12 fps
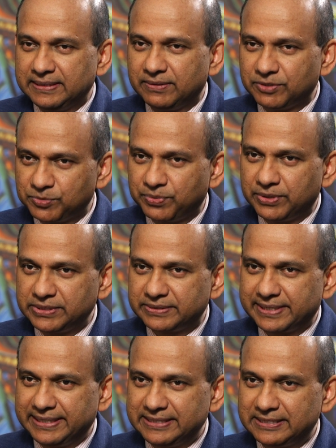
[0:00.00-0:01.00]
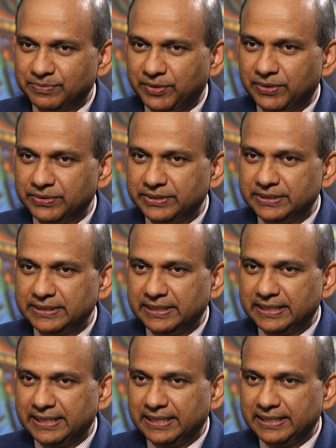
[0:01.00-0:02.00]
the response rate is about
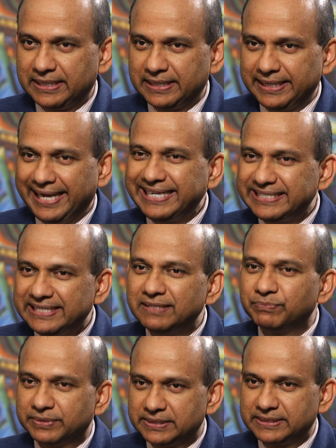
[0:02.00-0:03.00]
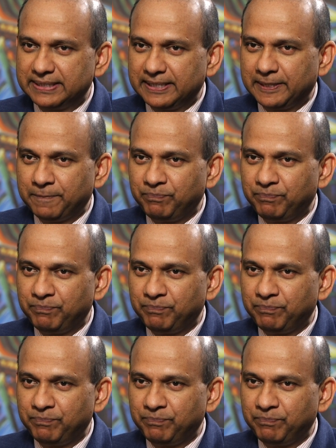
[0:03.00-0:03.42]
18%.